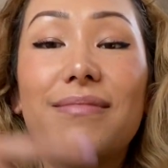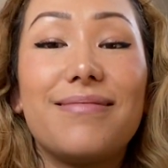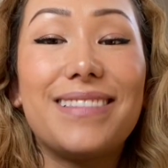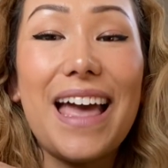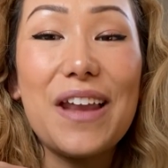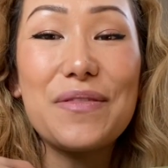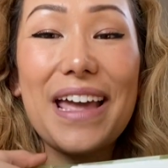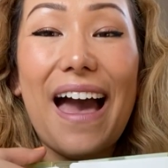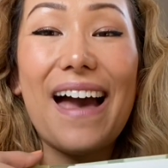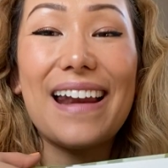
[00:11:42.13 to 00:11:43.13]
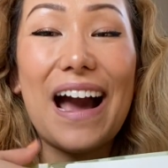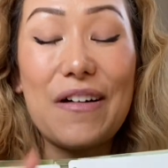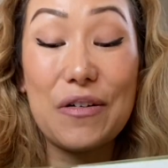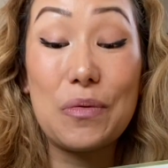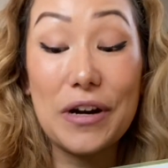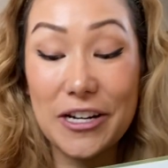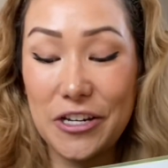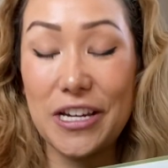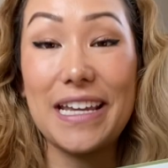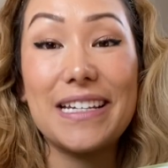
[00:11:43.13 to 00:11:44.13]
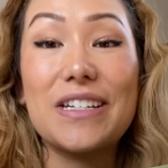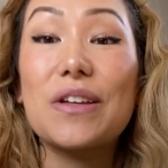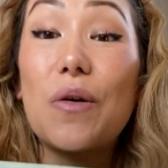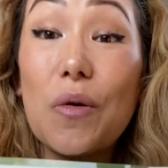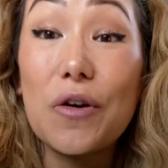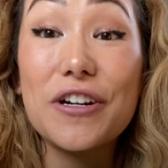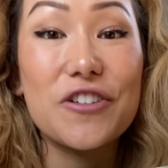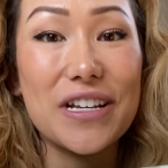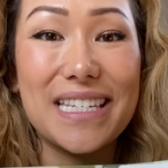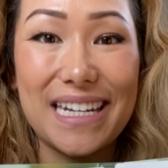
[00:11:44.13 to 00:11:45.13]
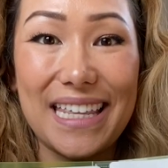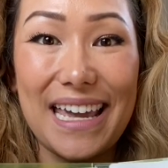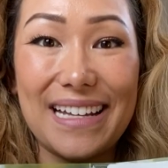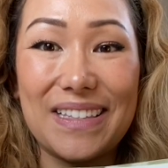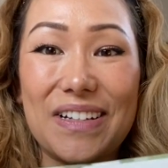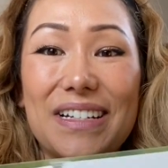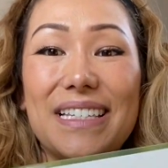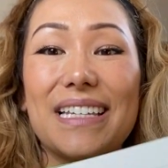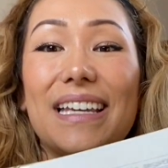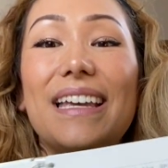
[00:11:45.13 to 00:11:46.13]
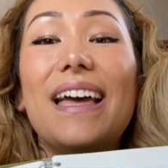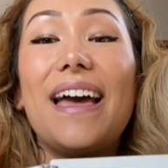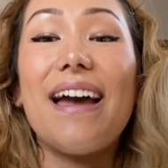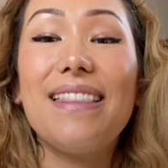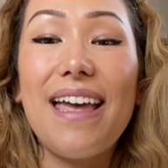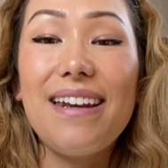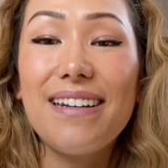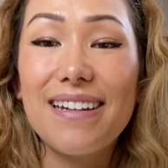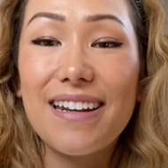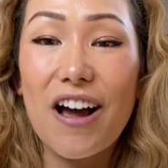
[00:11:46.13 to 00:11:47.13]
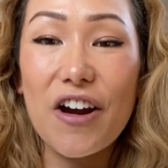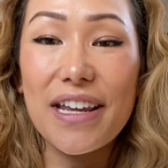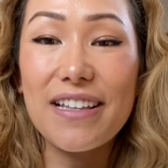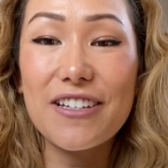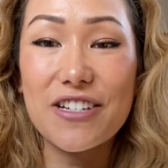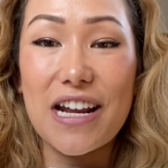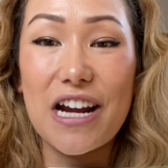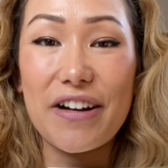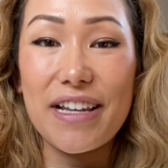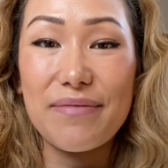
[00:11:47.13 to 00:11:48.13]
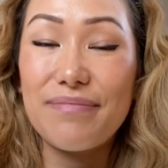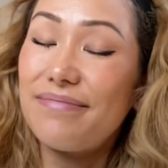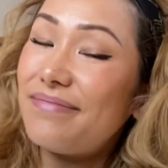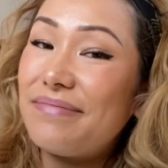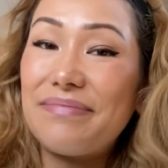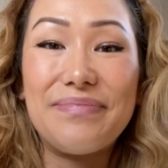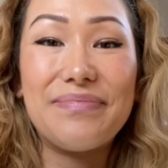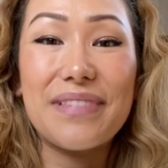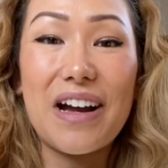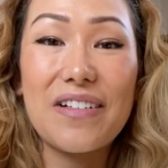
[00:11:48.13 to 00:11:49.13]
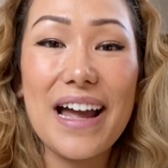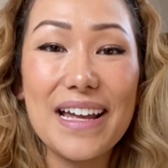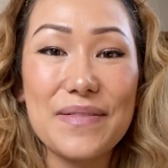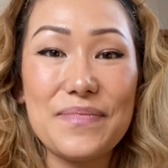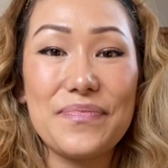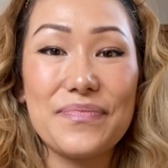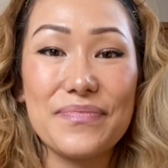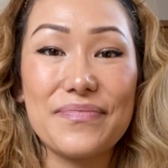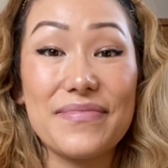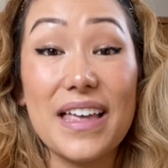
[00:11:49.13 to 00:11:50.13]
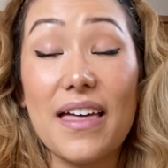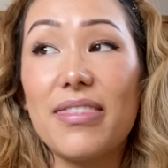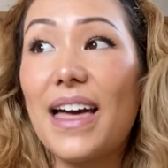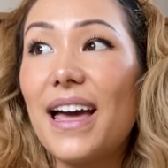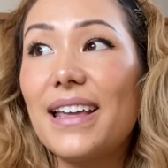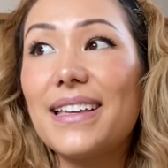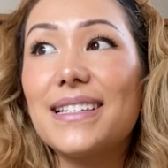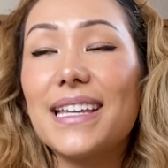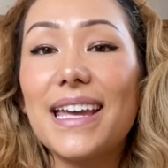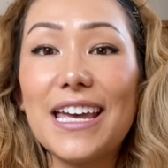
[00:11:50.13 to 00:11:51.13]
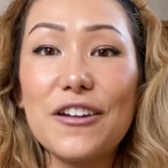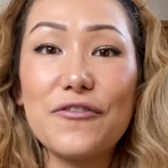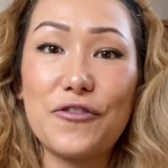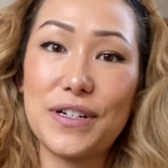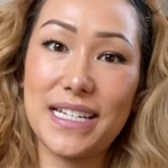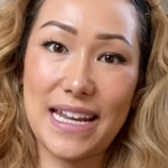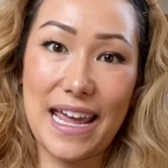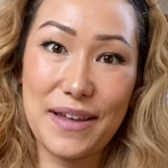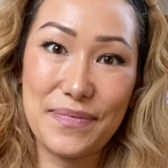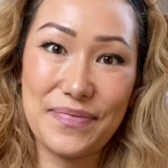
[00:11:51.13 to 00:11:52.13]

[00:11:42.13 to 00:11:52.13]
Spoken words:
Then we had our worksheet, or just the answers. And then our English diary. All right, that is it for today.